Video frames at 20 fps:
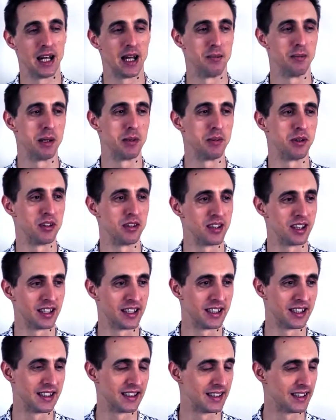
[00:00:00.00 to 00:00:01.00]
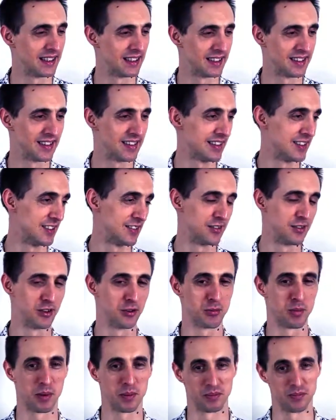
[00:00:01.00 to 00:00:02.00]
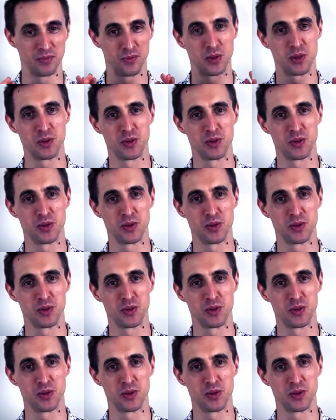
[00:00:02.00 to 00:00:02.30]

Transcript: Maybe you think that it's not a problem.